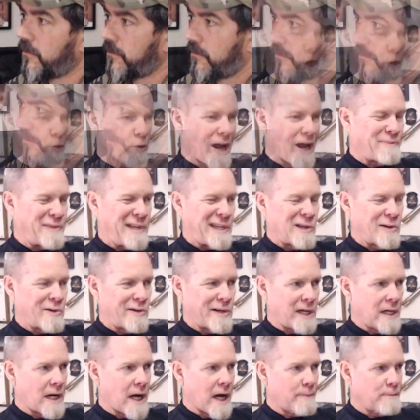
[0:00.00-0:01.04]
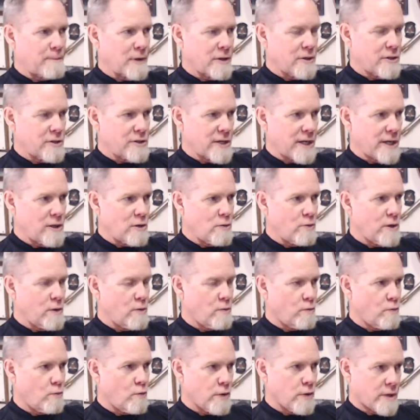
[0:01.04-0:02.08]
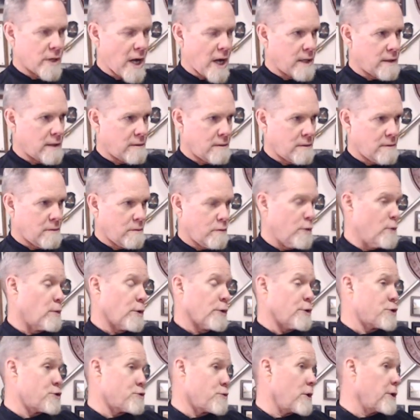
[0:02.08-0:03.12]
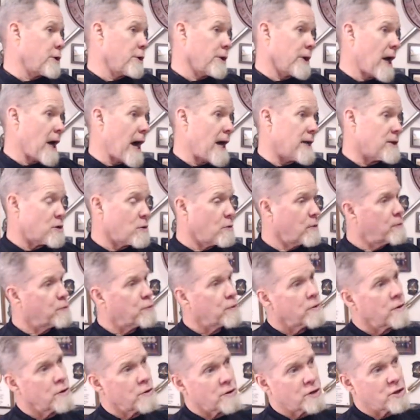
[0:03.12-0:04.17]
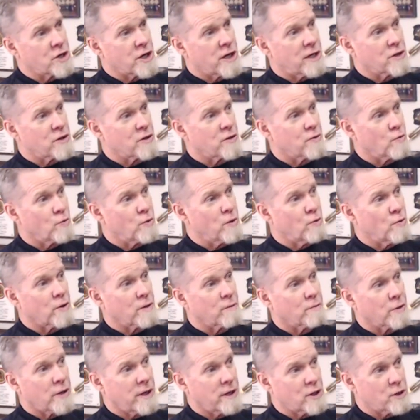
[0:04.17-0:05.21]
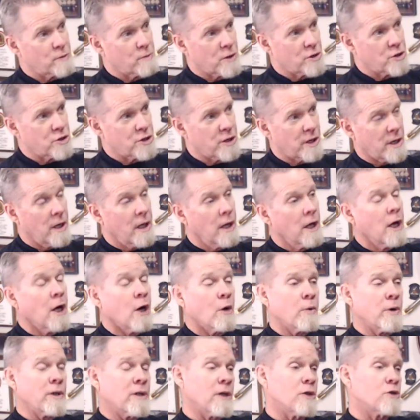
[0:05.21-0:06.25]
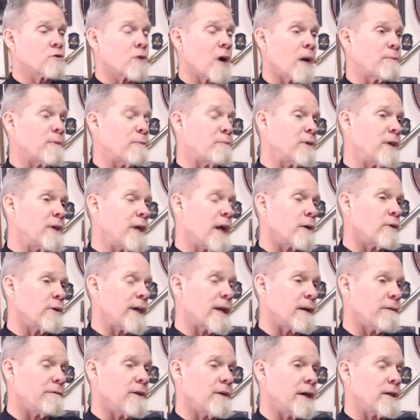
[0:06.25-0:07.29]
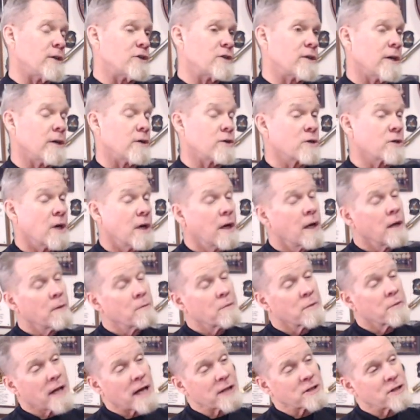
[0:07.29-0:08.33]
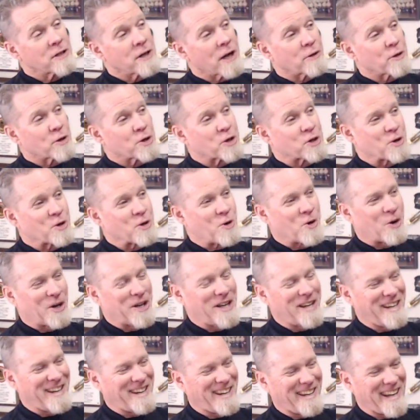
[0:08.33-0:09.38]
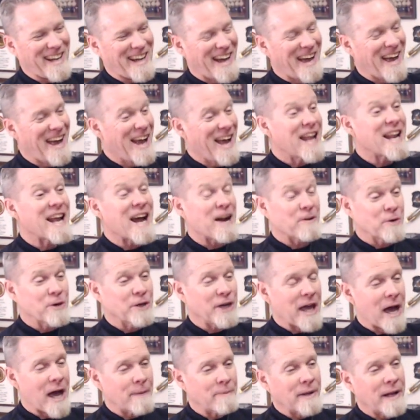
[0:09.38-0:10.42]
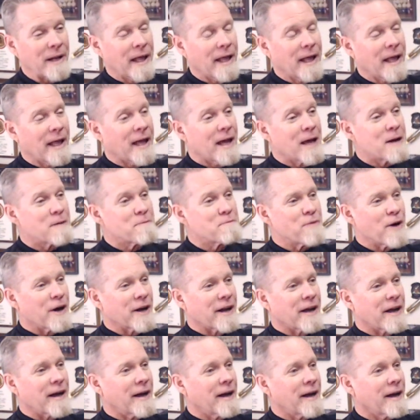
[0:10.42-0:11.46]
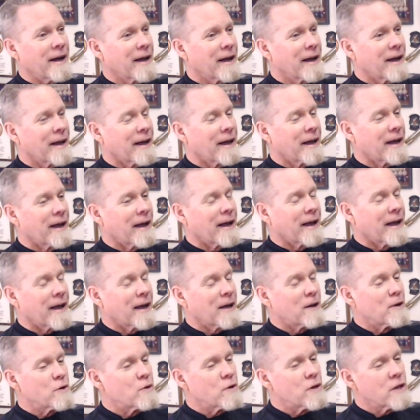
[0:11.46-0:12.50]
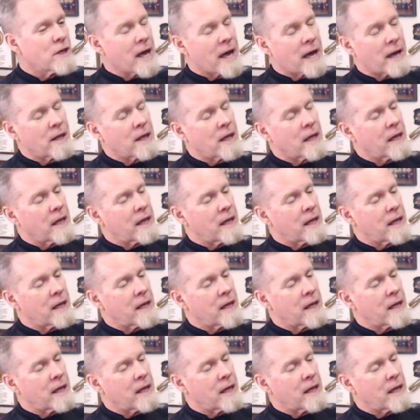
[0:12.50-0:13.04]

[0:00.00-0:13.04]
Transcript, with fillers: put on racking duty a lot because they knew we weren't drunk or high, so there's chances we wouldn't break as much shit. Good point. We did drop a piano down a flight of stairs, but that's another story. That really happened. But yeah,